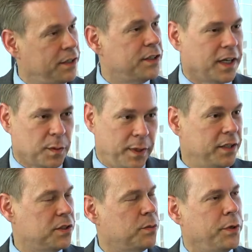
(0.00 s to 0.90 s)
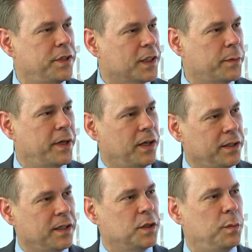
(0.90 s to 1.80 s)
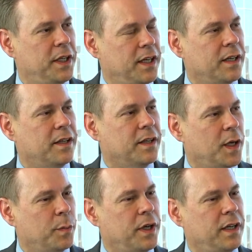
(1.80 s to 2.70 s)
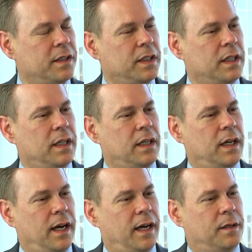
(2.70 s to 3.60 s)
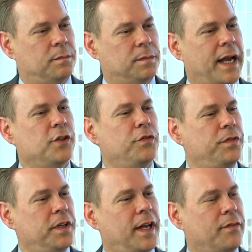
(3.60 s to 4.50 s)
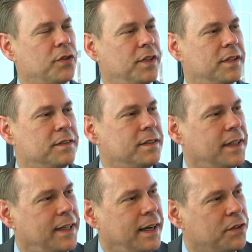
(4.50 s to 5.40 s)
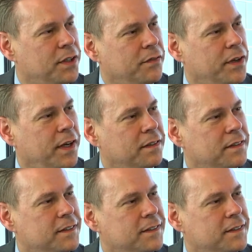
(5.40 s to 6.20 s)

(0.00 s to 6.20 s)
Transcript: We talked about earlier the beginning of the company. How did you feel after the event?